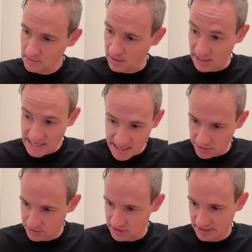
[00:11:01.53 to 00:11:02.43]
an
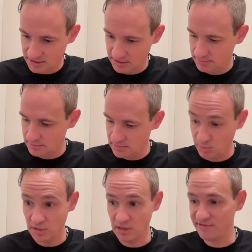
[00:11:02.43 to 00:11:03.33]
ecosystem, a
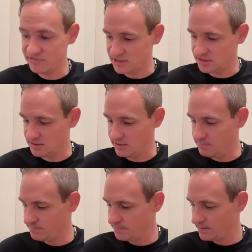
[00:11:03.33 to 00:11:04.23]
belief
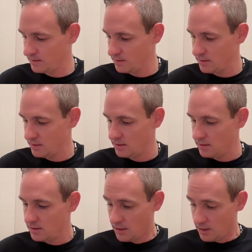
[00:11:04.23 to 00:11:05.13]
system
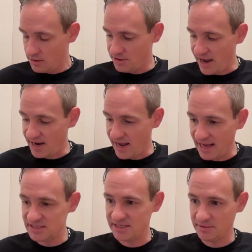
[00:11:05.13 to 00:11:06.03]
that
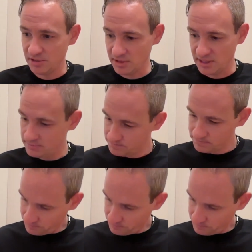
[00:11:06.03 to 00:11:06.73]
has the ability